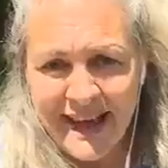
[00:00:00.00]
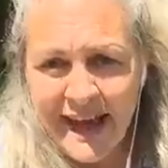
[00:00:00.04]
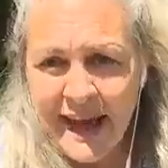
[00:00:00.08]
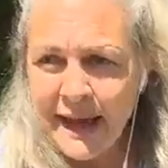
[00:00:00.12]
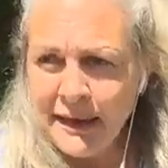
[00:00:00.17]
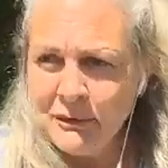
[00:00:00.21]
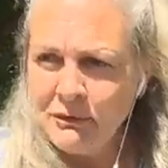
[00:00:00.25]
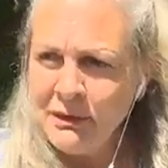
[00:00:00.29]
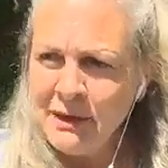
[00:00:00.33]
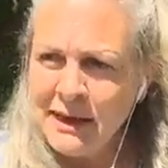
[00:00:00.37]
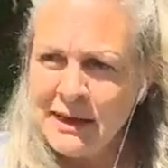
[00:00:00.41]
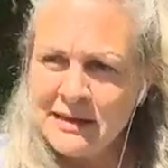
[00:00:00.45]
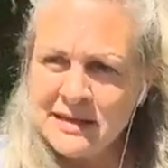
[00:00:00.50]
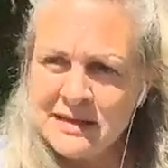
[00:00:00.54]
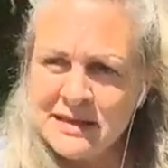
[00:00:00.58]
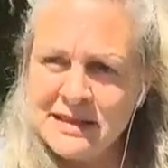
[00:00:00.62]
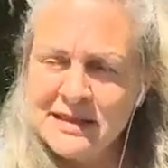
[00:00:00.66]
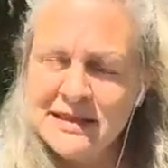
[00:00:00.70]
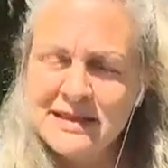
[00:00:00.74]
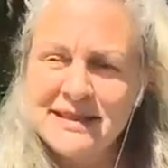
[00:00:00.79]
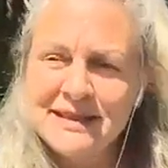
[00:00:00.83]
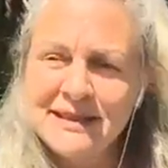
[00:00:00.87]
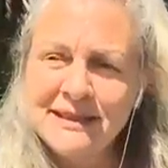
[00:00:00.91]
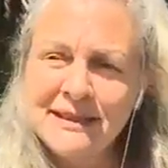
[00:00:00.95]
and really
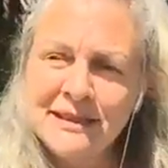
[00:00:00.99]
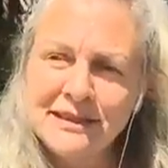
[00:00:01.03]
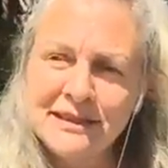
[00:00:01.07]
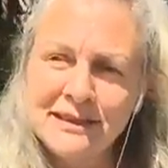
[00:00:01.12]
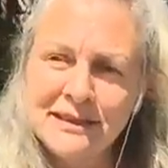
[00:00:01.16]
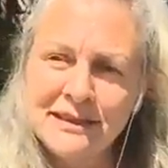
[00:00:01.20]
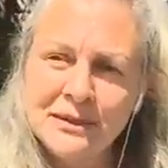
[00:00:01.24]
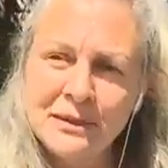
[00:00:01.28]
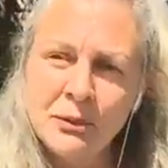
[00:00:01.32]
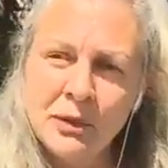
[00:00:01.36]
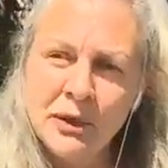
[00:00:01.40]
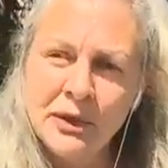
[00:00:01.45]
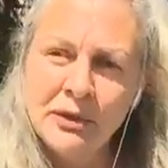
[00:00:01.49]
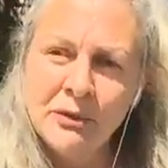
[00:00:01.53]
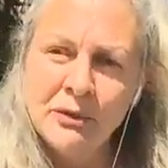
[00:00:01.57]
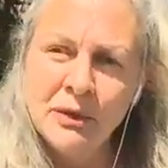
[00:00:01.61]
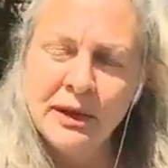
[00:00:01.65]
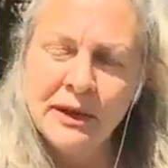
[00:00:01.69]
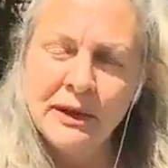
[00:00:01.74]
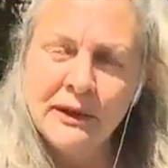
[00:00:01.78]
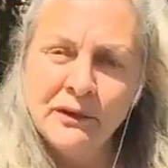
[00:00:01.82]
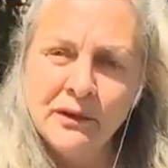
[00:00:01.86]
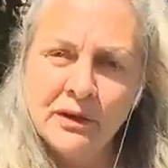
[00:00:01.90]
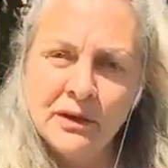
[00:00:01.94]
still with
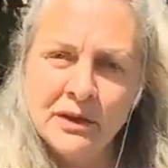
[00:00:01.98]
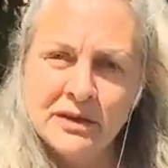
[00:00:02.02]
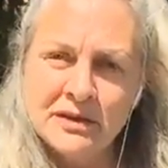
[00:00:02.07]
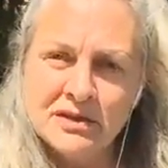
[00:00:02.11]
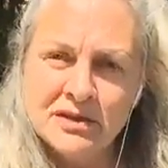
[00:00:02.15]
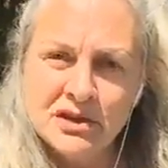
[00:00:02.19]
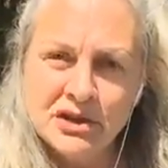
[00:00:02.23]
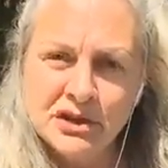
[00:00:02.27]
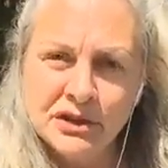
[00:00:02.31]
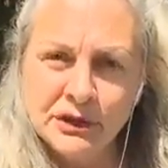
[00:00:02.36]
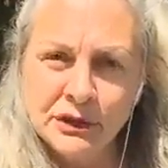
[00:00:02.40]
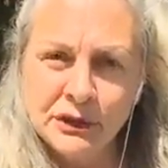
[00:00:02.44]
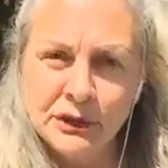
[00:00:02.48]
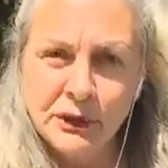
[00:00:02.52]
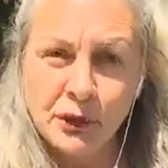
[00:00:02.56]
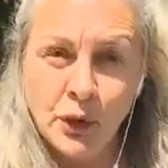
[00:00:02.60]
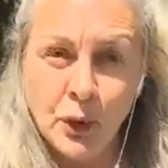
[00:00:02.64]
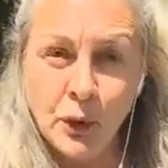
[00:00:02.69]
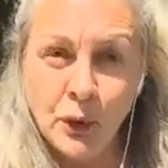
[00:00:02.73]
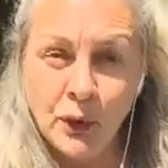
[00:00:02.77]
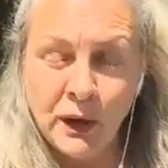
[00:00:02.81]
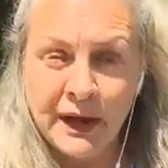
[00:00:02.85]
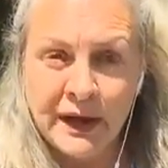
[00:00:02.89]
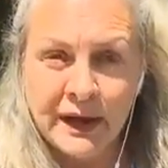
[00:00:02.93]
whatever it is you're
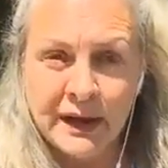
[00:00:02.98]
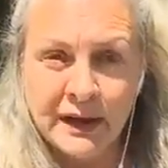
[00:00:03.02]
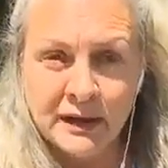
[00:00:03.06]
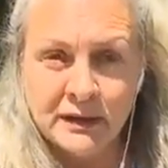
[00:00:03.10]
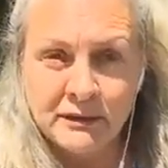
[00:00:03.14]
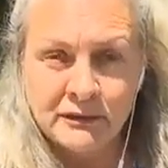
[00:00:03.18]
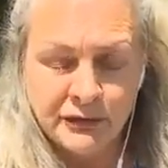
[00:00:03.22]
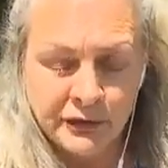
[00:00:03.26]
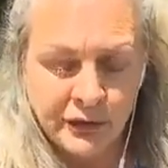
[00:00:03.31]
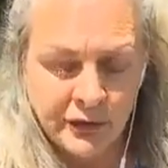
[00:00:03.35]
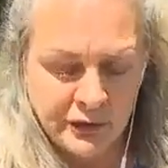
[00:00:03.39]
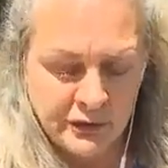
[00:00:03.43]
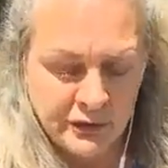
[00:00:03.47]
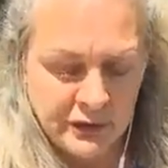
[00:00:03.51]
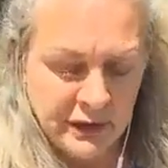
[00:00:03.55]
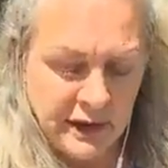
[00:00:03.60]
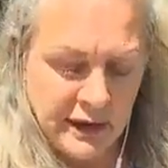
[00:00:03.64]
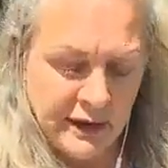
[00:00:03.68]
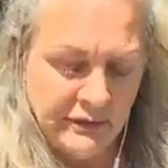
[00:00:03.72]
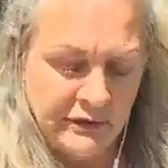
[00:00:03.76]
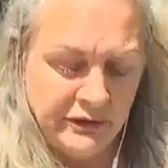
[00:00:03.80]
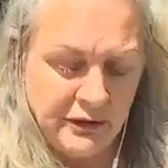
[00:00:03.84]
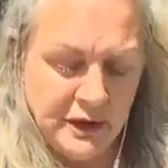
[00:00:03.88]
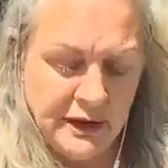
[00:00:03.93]
calling in for your
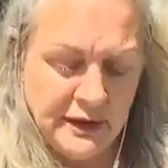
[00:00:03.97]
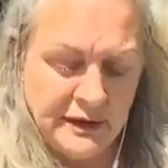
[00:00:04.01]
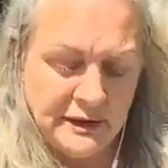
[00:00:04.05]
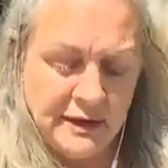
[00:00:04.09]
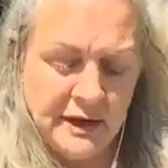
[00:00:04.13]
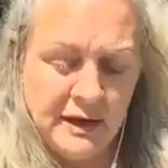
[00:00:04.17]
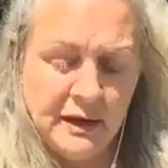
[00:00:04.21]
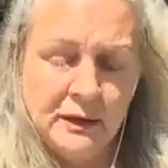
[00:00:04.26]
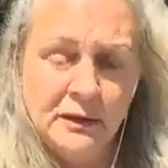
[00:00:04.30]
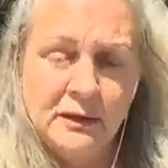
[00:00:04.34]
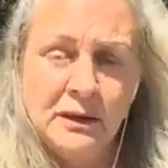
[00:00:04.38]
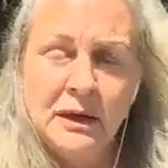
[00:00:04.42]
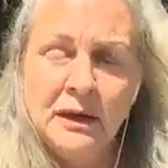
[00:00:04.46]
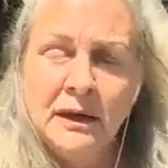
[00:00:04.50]
life right now.